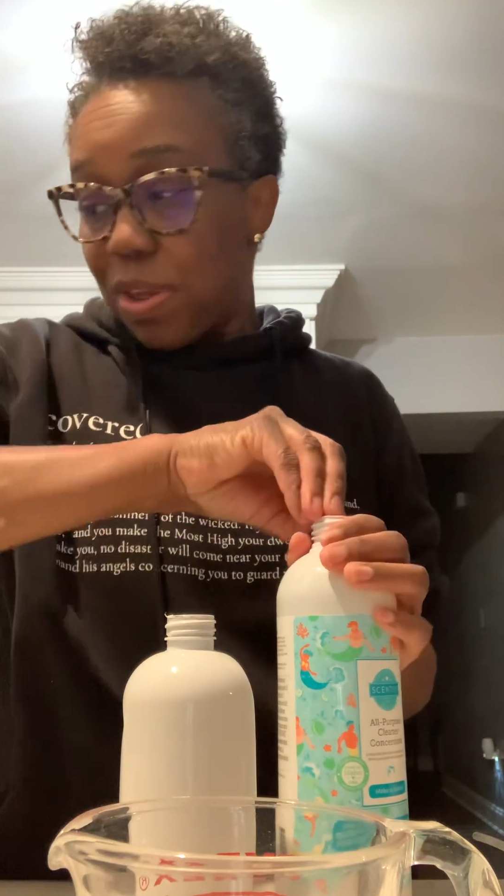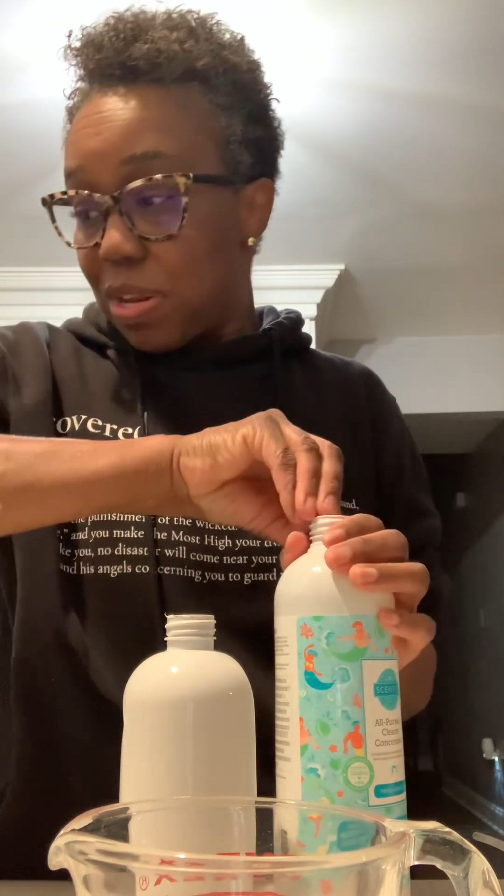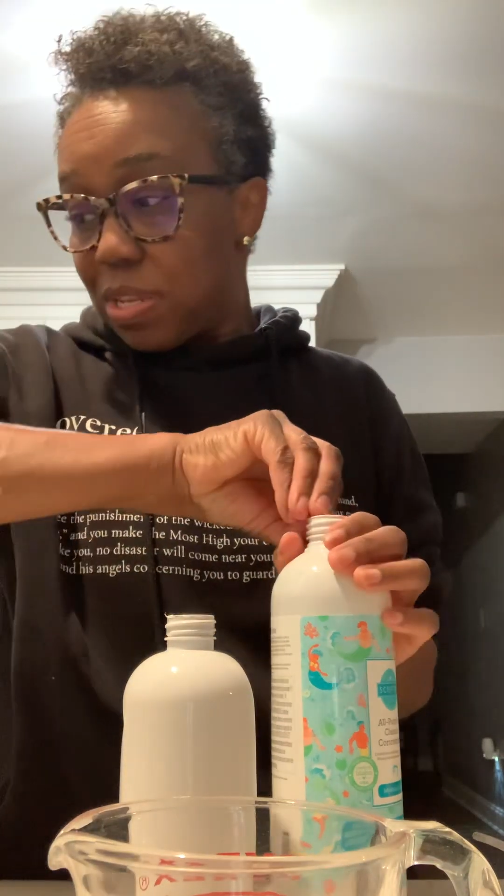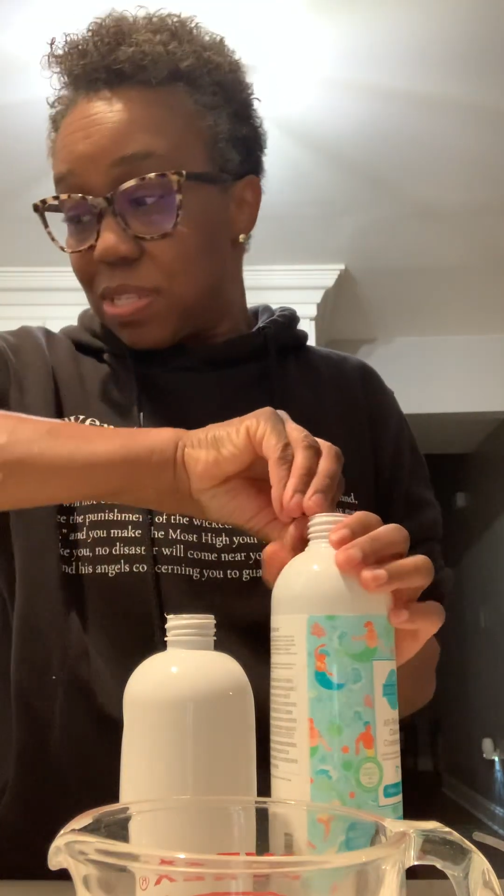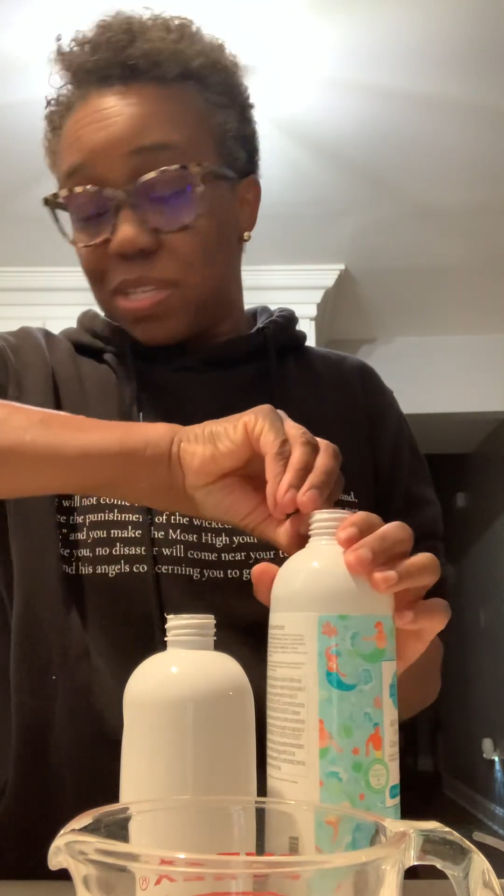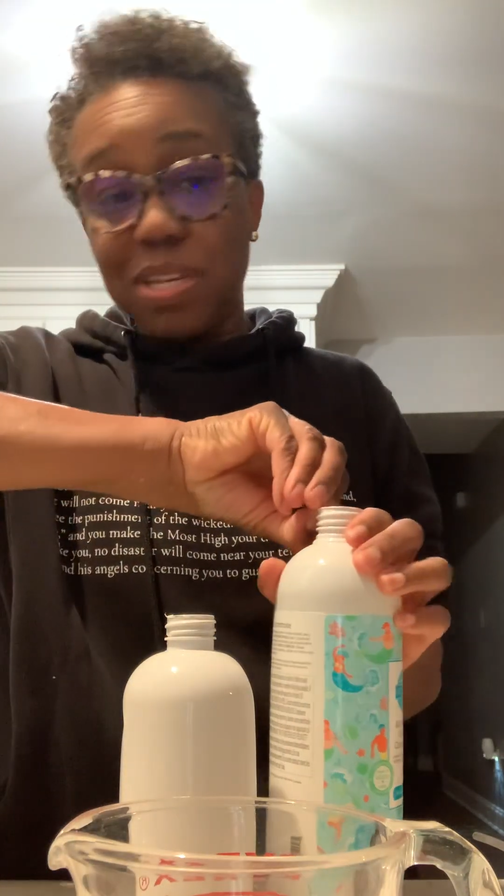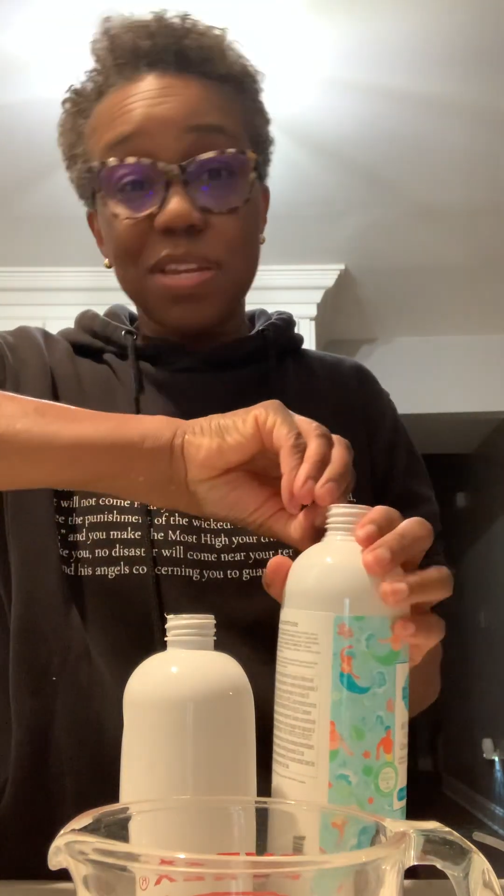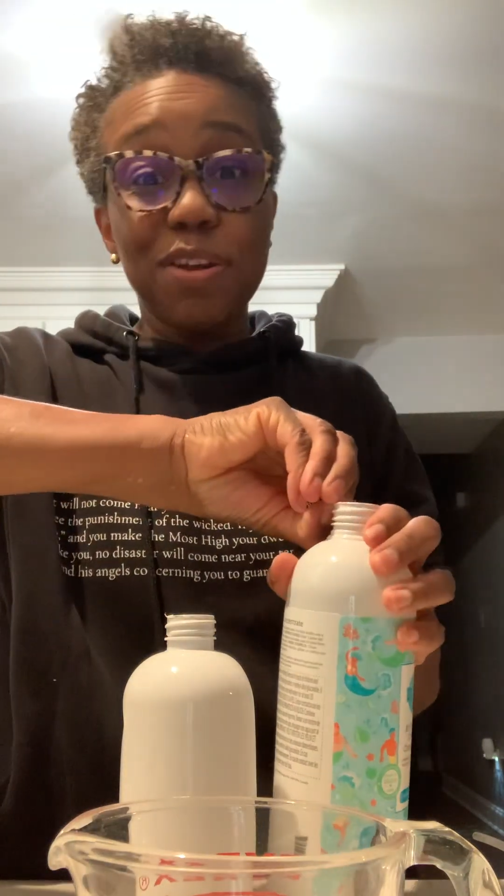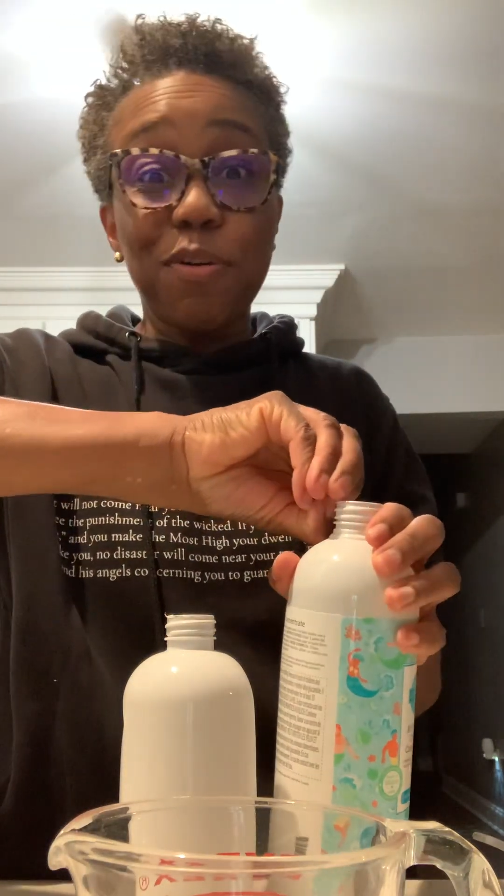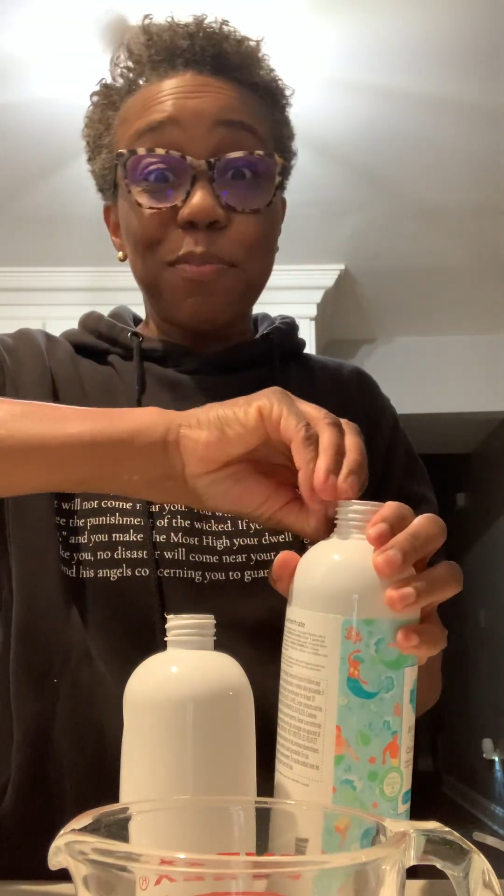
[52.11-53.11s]
I need to get
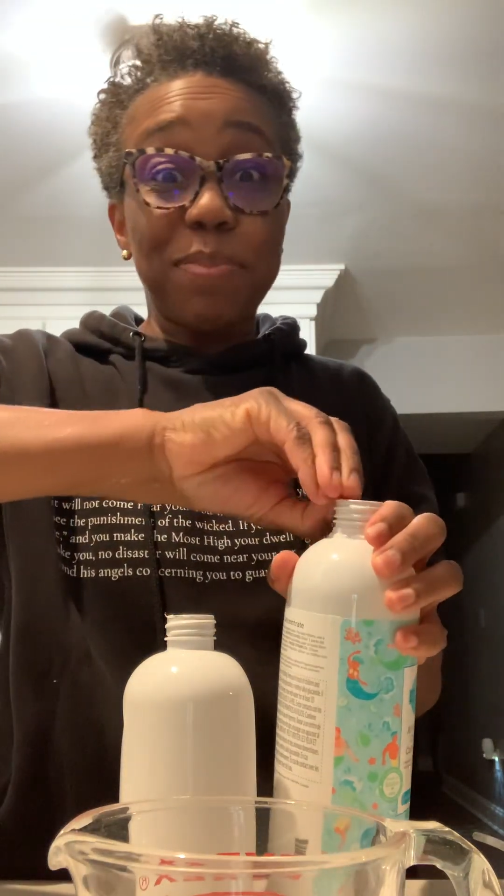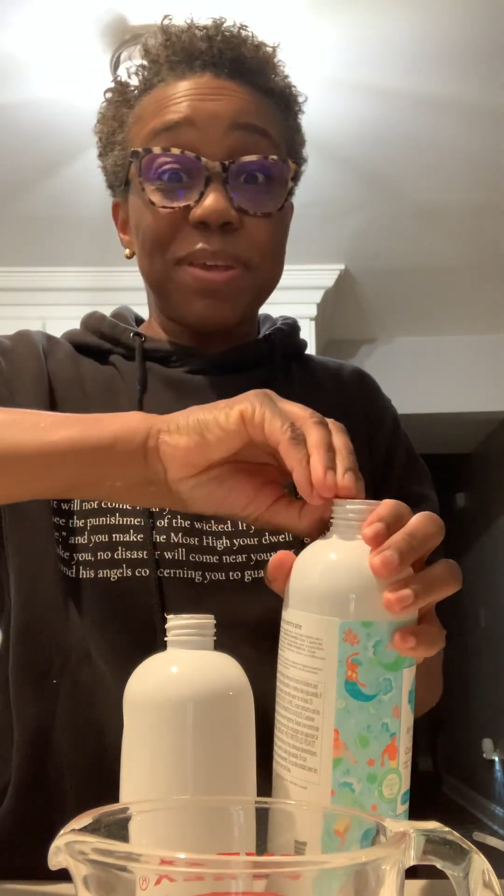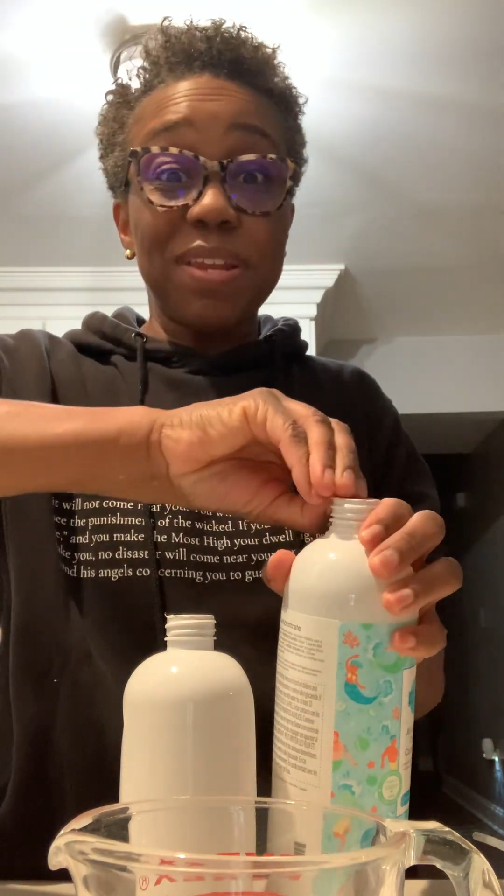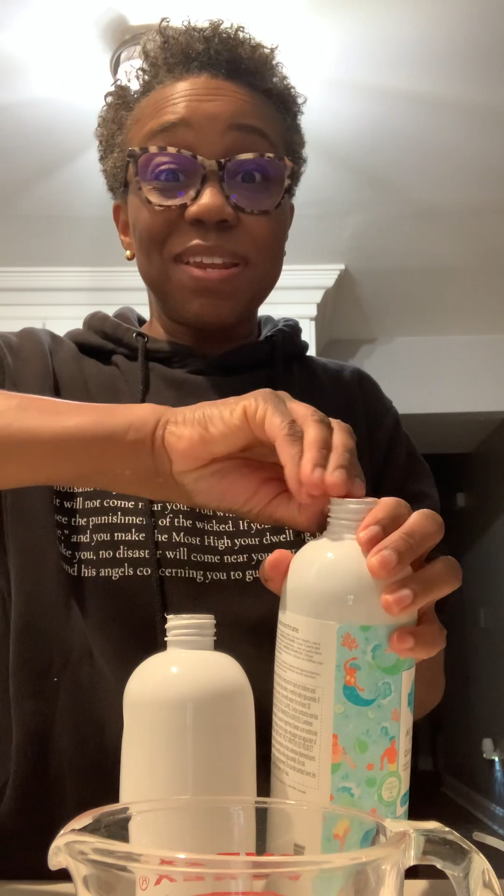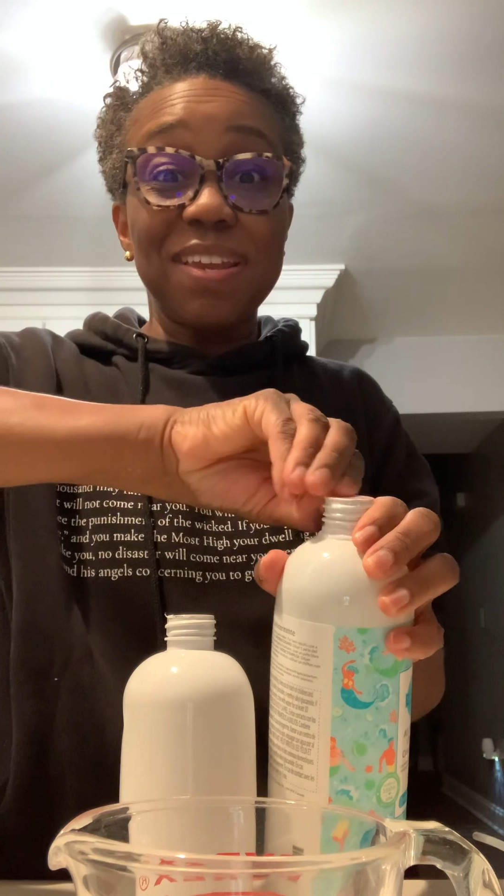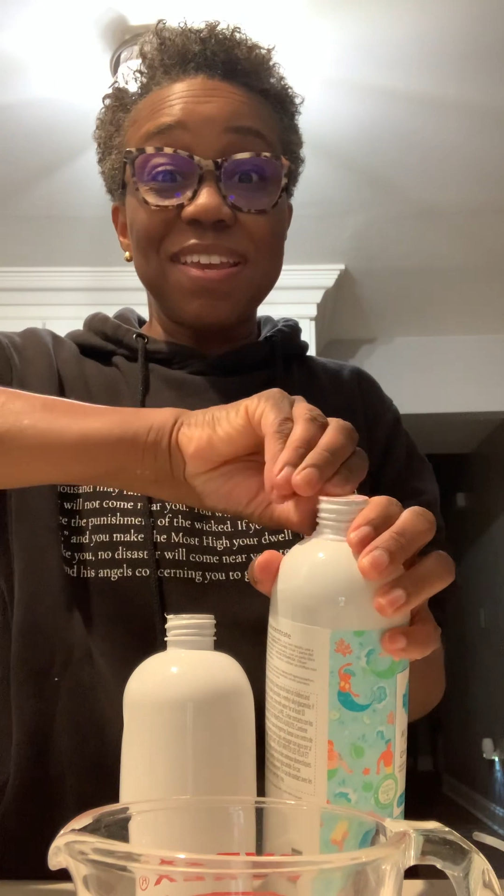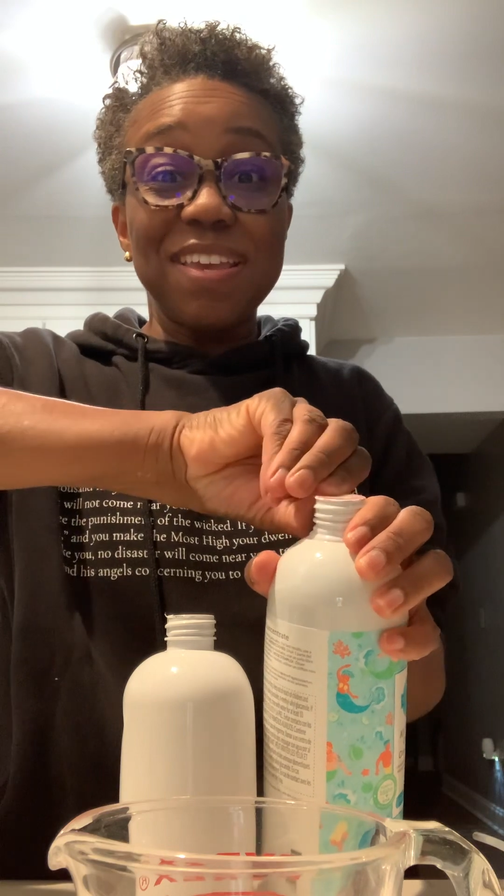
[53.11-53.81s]
it open